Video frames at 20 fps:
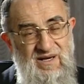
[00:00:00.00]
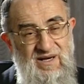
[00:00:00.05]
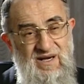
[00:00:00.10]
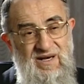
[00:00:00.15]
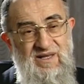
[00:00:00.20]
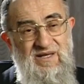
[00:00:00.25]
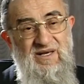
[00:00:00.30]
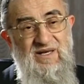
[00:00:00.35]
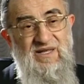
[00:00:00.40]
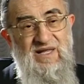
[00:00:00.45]

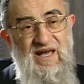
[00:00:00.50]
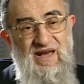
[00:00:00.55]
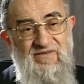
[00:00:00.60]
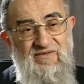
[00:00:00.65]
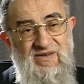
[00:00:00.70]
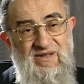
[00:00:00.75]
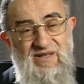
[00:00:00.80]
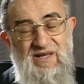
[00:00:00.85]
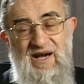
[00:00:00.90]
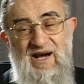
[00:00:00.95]
and he
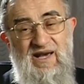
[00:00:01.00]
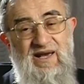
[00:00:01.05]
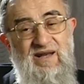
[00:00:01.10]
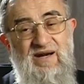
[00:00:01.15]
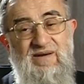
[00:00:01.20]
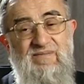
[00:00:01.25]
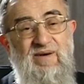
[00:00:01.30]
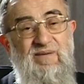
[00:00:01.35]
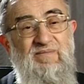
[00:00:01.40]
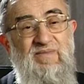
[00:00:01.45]
davened. I
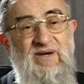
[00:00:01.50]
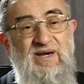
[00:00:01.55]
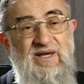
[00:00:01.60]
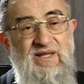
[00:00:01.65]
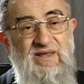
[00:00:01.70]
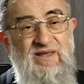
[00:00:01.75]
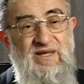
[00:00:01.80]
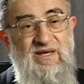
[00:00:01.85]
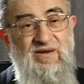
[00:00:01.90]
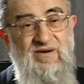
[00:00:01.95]
remember
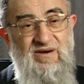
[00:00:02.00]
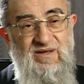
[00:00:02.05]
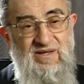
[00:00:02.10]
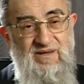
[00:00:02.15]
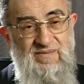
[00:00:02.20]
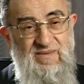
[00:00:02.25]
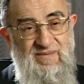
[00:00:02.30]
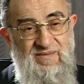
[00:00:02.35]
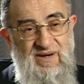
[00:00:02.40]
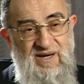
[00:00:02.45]
him nihoni
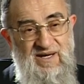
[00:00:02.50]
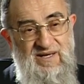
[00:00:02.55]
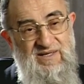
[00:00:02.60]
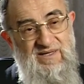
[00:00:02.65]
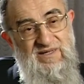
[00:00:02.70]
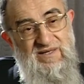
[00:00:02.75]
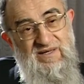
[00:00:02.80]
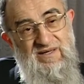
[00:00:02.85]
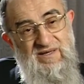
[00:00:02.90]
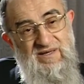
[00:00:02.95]
memas.